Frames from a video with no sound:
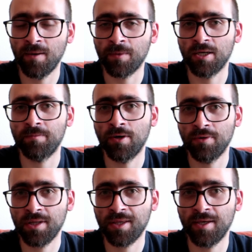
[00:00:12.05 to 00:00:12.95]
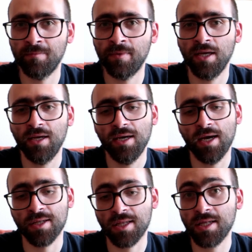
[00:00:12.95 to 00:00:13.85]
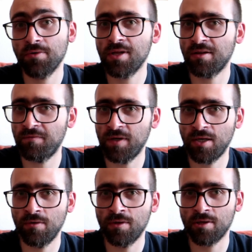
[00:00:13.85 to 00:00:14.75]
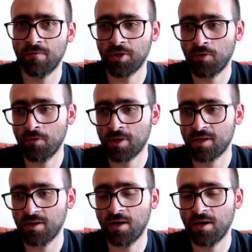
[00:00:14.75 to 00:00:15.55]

I'm gonna post them as a series of videos over the course